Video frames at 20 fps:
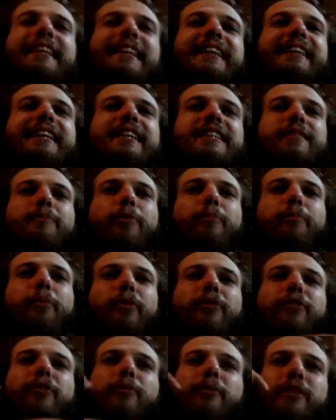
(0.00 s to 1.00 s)
detachable
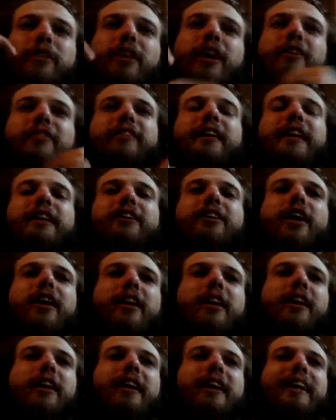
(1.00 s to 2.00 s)
bosoms, cast and
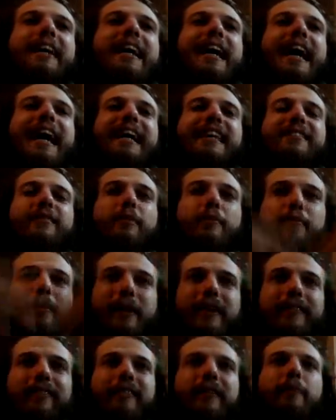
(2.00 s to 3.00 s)
collar, as a
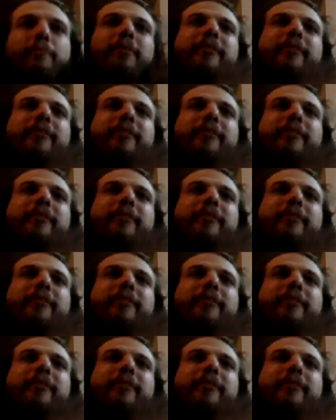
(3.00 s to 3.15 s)
big thing.